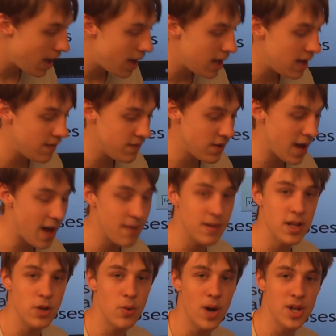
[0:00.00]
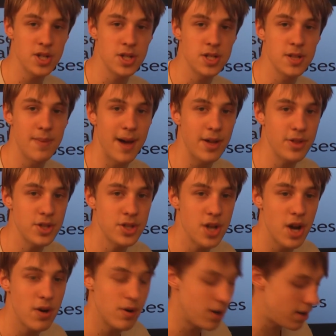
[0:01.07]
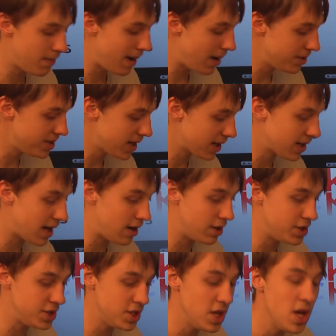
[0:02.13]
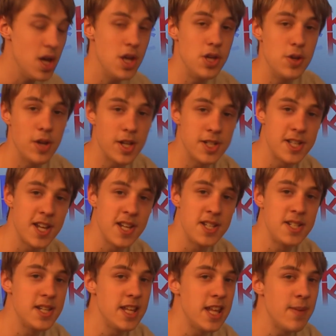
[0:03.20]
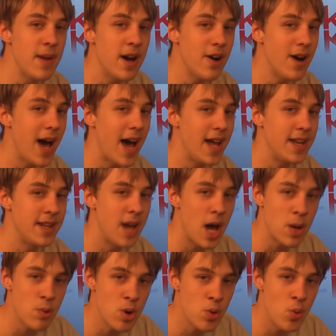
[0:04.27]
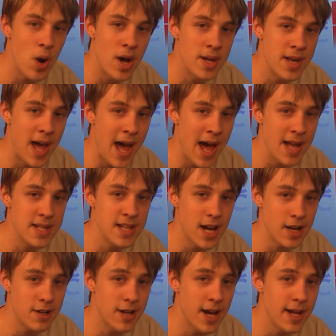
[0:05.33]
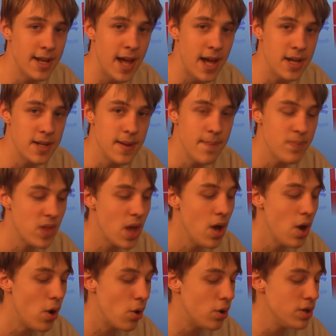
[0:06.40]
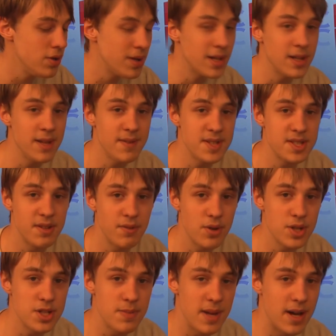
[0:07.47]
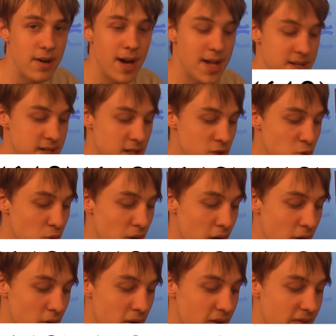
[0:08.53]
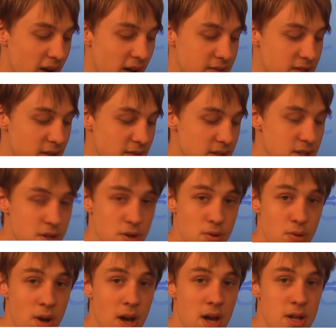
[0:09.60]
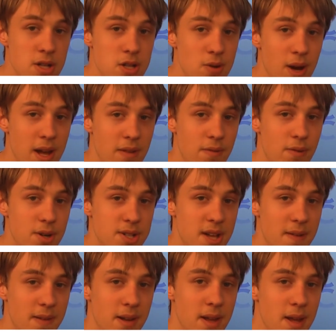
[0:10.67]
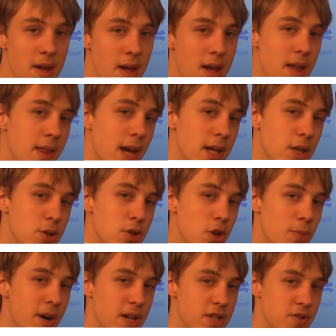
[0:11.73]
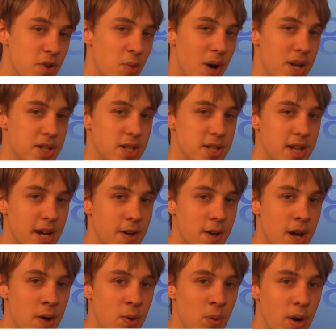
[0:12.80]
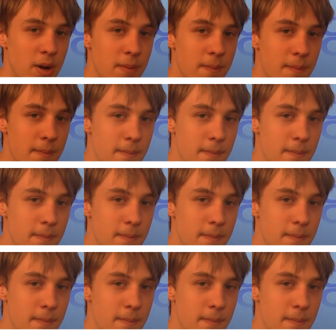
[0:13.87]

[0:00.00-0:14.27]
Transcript: If you have any questions about the show or about technology, you can send us an email at 911@tecker.net, or you can leave us a voicemail at 610-572-2847. Thank you so much for watching Tecker 911.